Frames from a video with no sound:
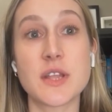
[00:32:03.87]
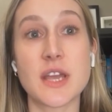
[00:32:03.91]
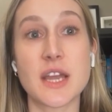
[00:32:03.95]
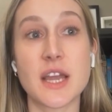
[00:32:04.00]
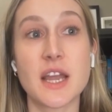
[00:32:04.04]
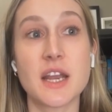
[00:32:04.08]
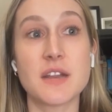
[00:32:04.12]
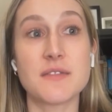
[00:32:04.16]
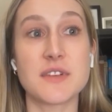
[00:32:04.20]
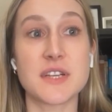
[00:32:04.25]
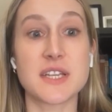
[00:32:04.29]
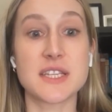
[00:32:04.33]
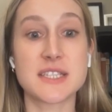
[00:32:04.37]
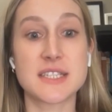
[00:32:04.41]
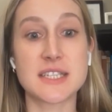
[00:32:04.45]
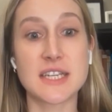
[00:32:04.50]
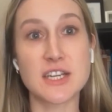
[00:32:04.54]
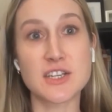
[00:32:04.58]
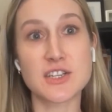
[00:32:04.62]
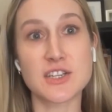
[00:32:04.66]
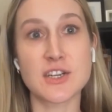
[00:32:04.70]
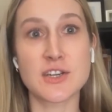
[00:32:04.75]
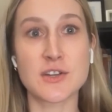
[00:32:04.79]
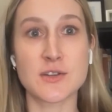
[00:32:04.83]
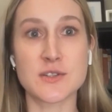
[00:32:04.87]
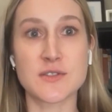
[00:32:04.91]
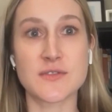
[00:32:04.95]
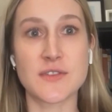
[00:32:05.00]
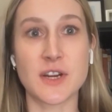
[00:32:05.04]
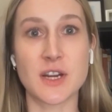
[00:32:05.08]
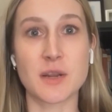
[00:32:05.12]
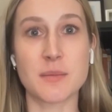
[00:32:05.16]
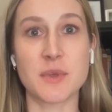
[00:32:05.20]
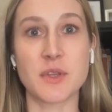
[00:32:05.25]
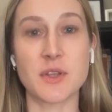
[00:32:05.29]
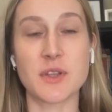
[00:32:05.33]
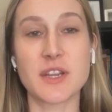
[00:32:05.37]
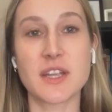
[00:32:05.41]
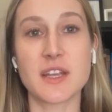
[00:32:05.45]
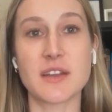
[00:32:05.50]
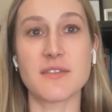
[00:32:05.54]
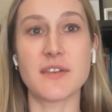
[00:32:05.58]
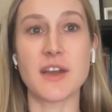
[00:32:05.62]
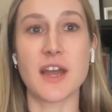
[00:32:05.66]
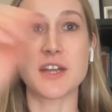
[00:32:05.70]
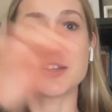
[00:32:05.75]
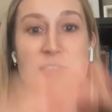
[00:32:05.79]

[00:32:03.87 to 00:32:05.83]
that kind of extinction-induced variability of,